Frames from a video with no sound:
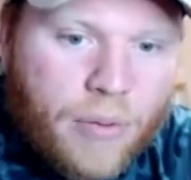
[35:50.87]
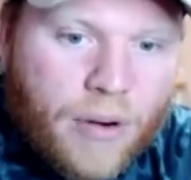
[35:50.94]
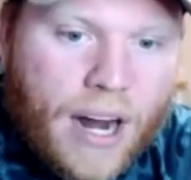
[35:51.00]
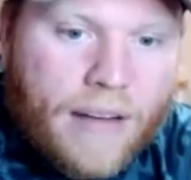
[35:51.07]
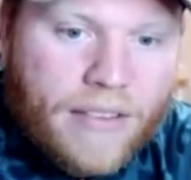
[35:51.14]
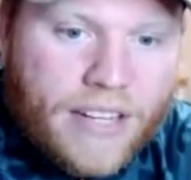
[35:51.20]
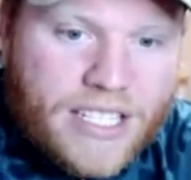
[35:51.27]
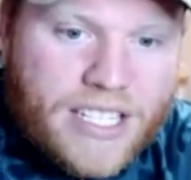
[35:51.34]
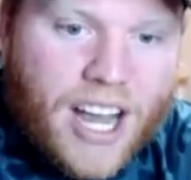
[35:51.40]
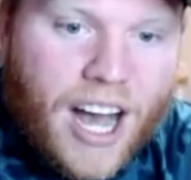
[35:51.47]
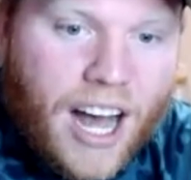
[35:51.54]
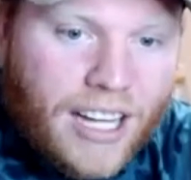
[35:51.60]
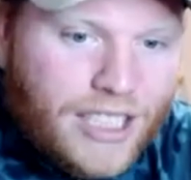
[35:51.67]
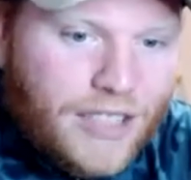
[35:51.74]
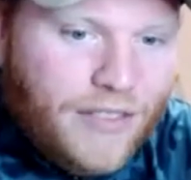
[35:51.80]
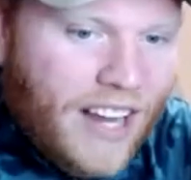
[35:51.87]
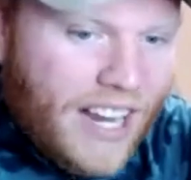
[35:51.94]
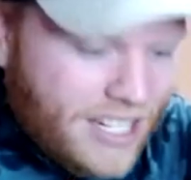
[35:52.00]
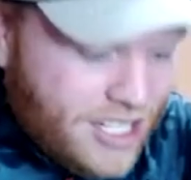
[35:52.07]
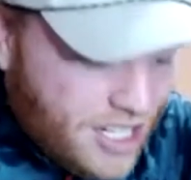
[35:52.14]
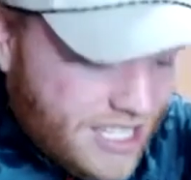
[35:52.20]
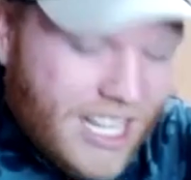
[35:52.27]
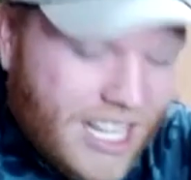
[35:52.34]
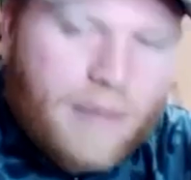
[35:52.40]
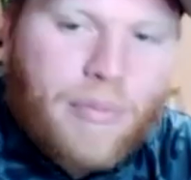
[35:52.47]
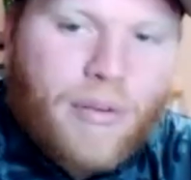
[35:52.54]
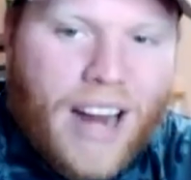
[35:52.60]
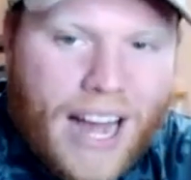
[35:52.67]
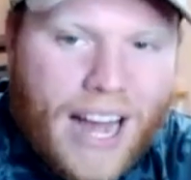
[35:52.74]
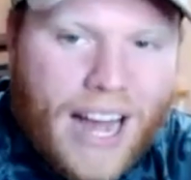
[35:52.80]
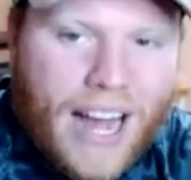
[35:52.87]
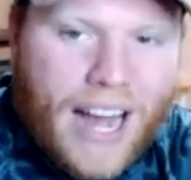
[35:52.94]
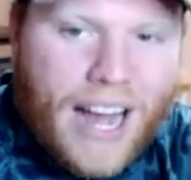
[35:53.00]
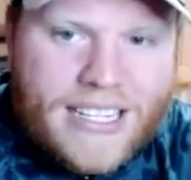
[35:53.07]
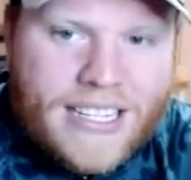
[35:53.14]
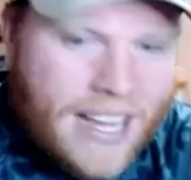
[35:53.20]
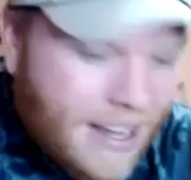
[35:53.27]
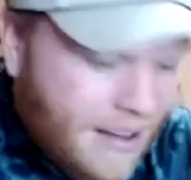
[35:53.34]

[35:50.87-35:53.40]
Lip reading: Providence College fan, just like Brian is,